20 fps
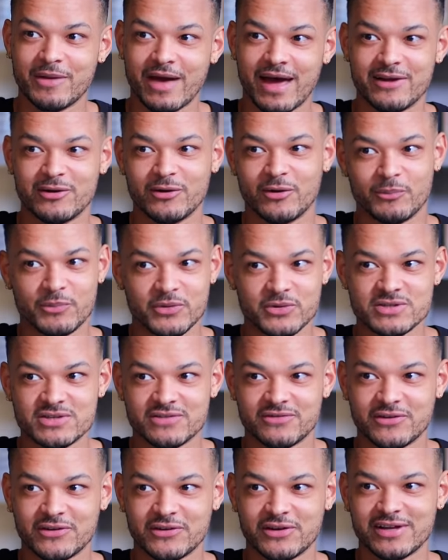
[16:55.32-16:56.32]
and not
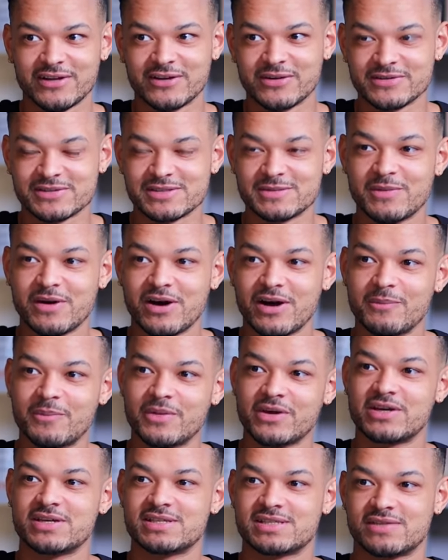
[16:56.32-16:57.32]
beautiful and not smart
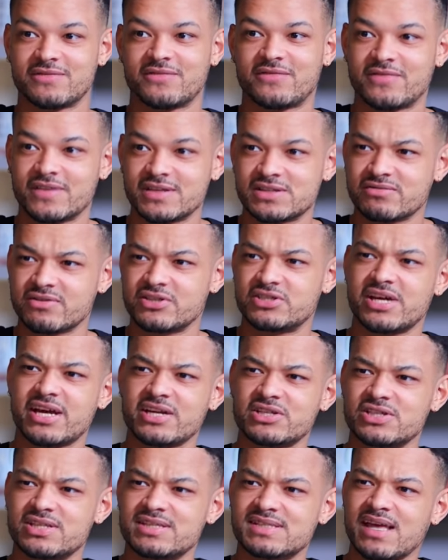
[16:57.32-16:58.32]
because of this
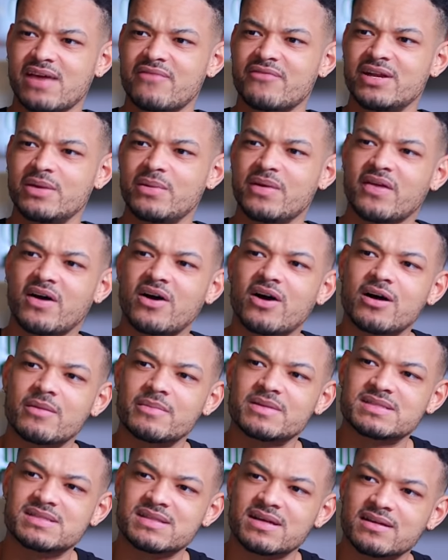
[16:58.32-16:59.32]
rejection. Is that really where the
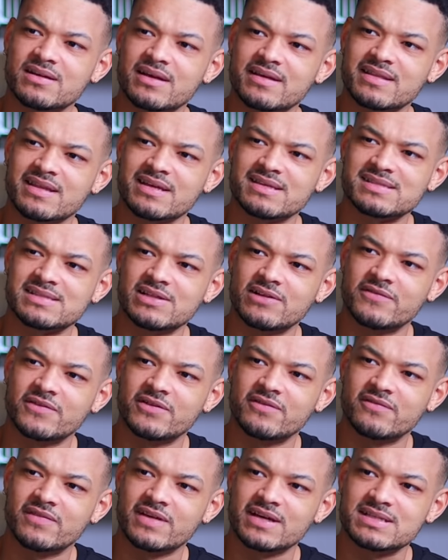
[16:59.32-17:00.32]
harm is done? Like that
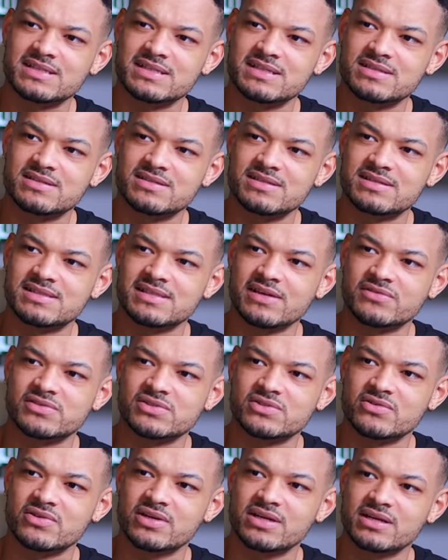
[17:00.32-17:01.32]
self-inflicted
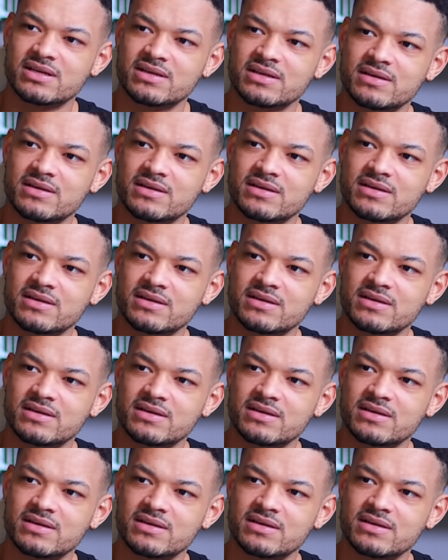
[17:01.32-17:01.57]
self-story?